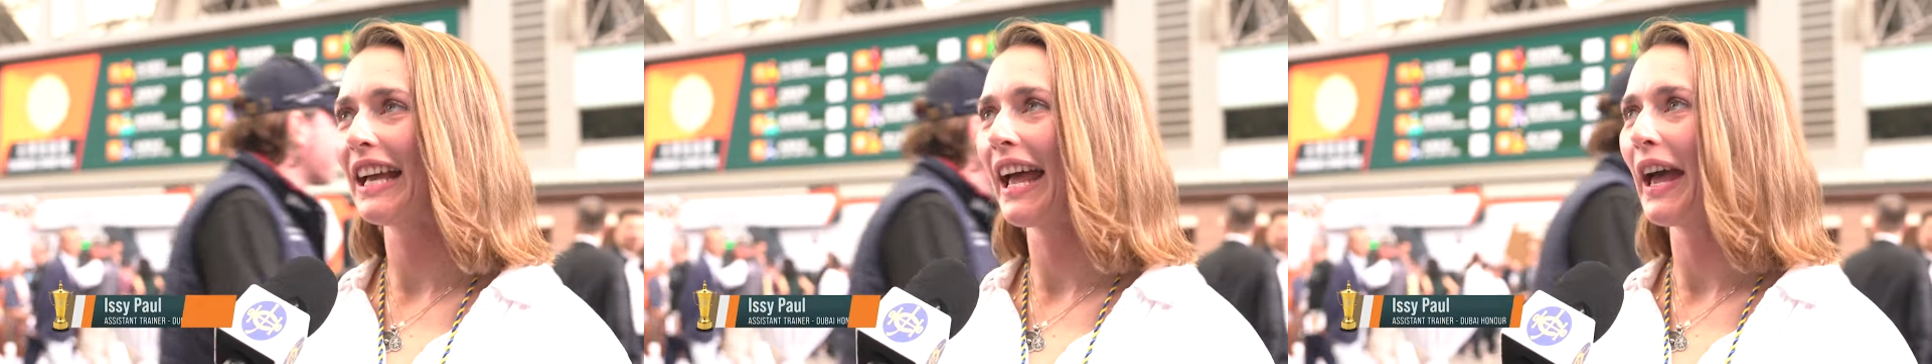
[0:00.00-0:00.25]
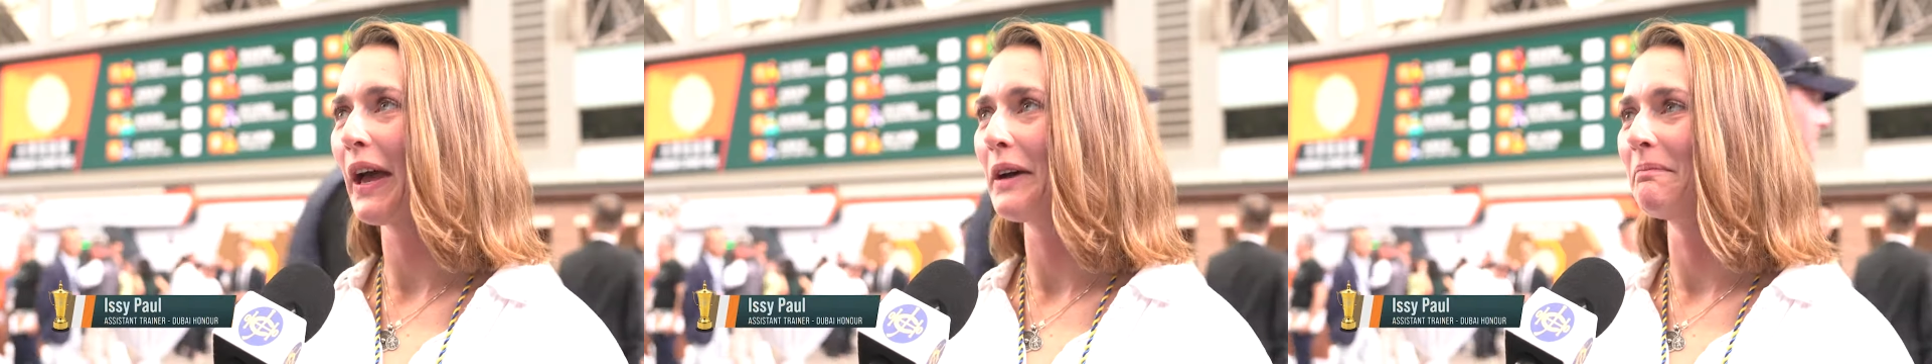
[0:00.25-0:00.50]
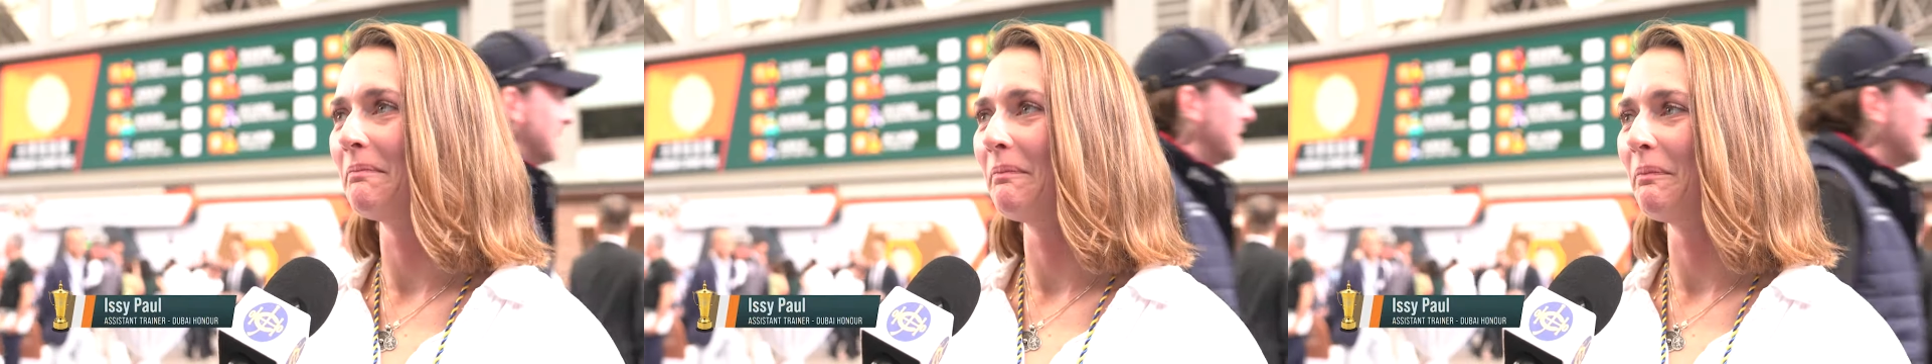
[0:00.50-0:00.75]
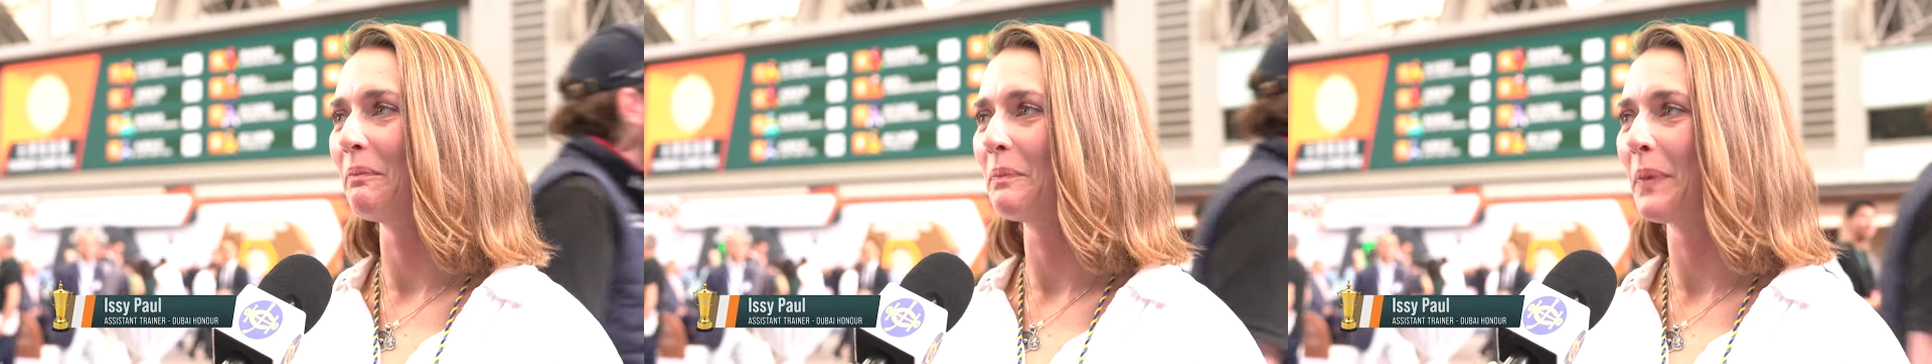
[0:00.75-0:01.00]

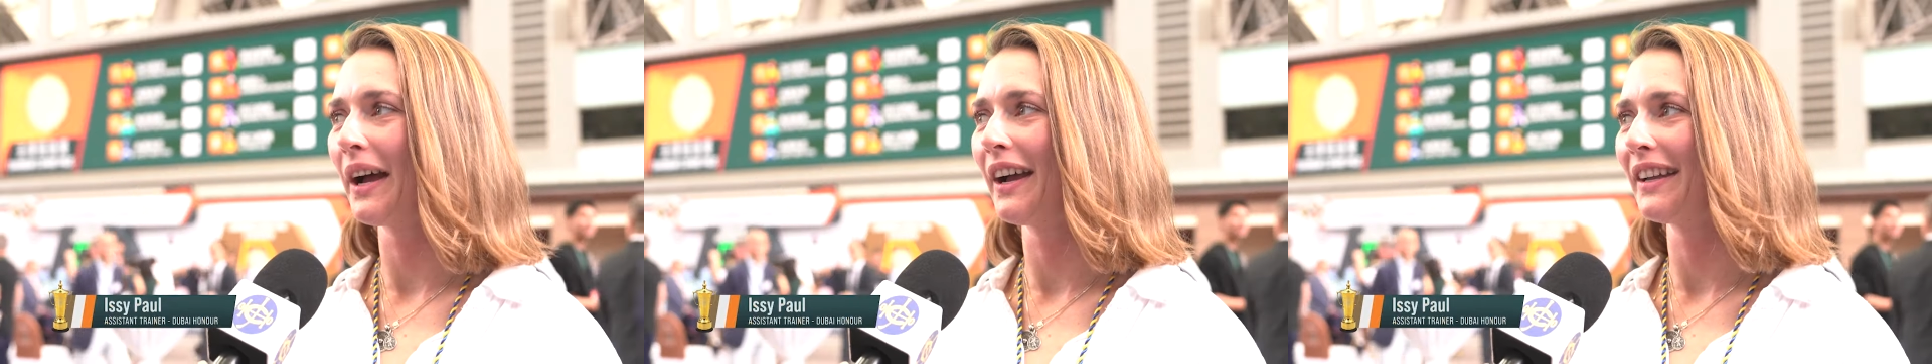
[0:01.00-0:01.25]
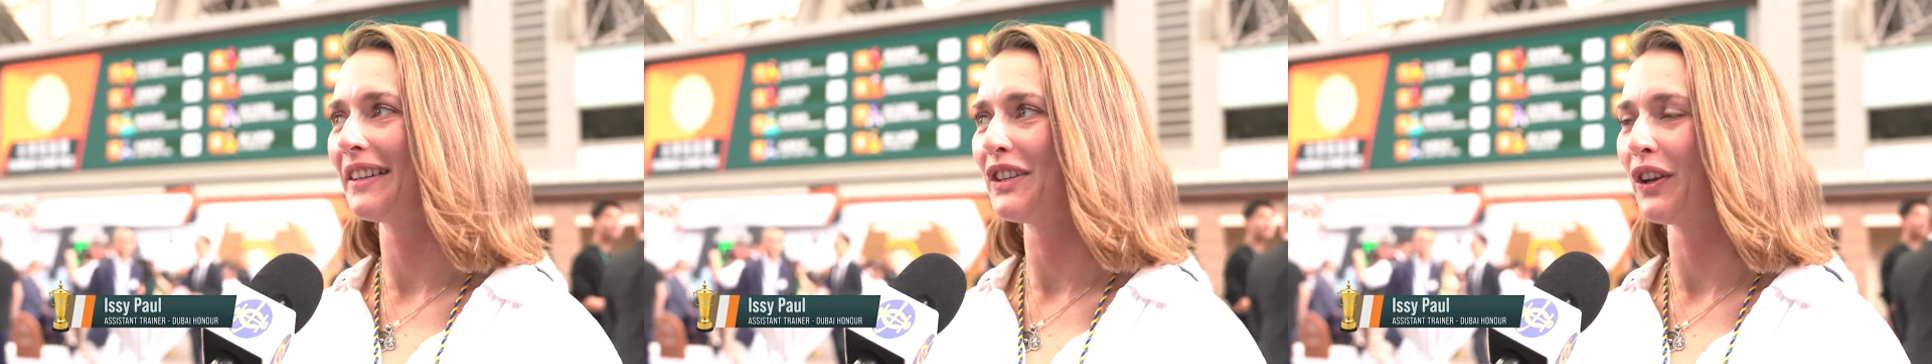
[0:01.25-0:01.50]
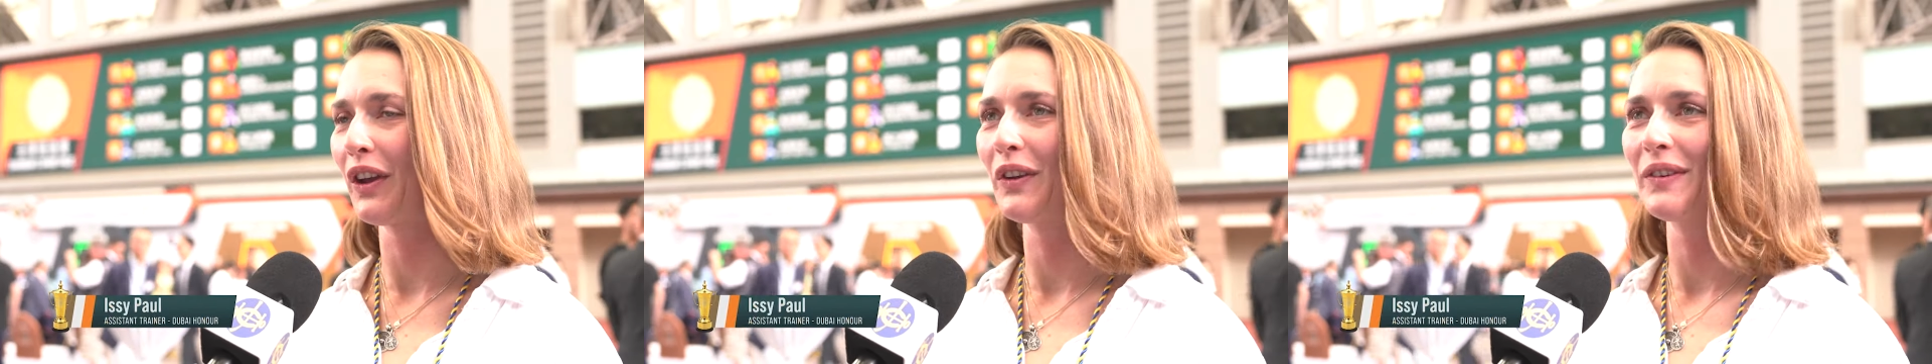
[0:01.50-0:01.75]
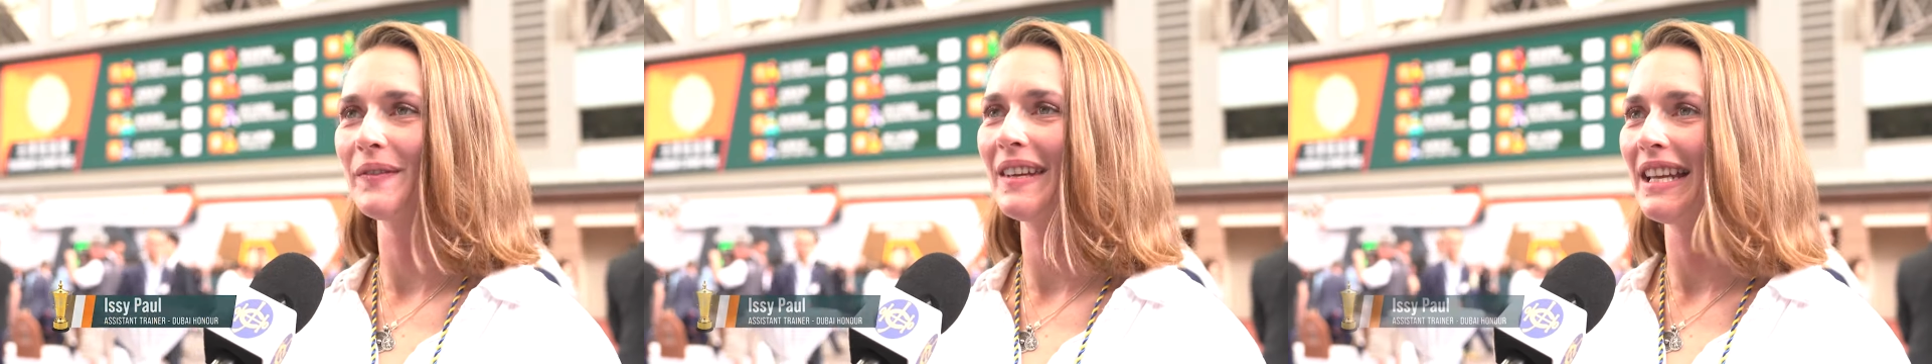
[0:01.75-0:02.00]
um, but you
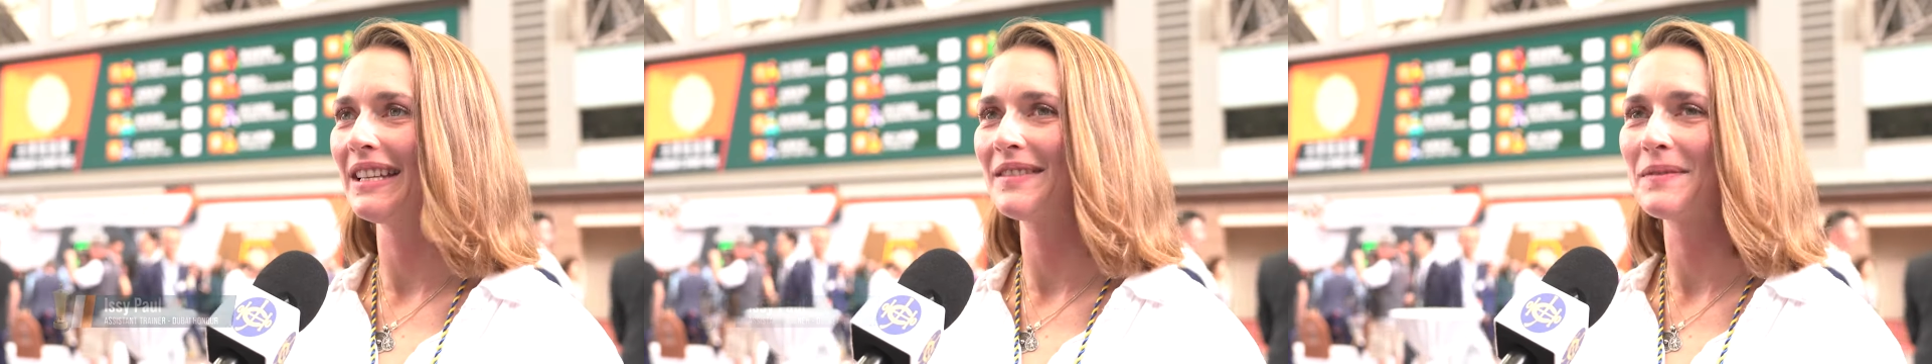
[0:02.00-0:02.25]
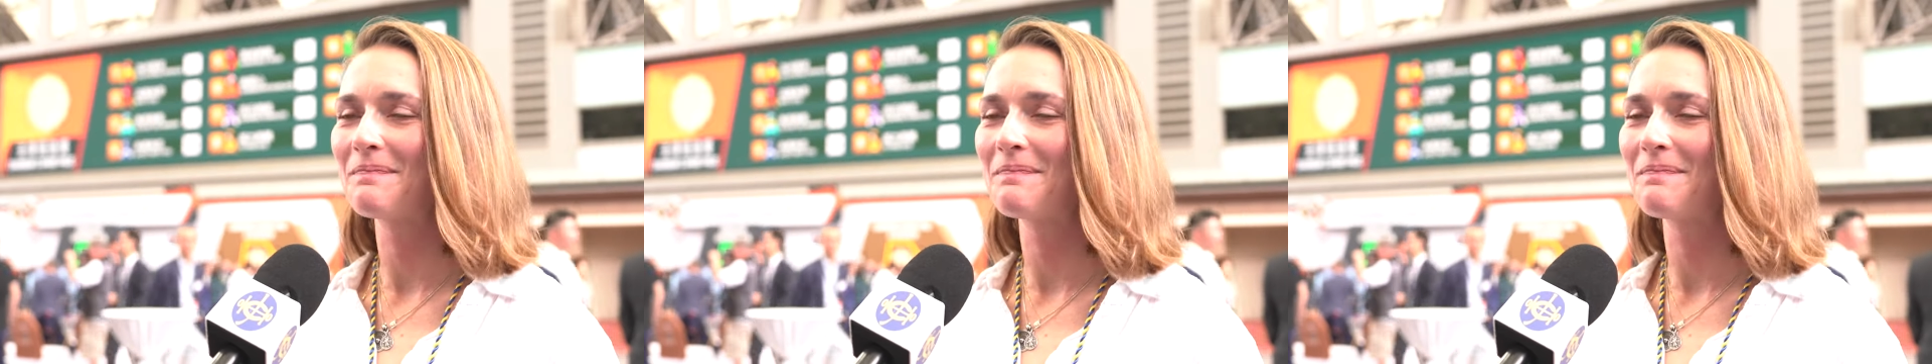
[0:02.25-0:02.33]
know, he's